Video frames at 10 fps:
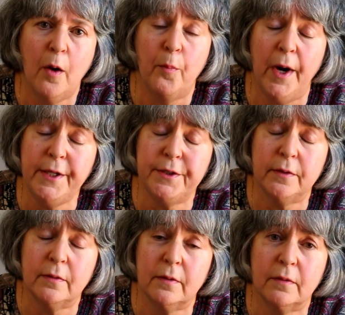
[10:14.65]
But
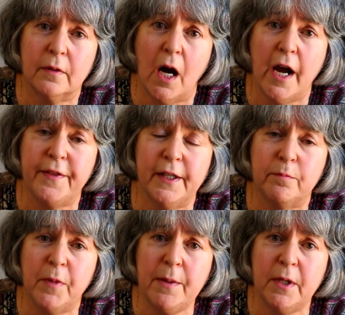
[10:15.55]
I
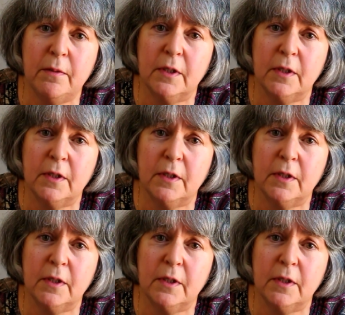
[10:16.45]
think maybe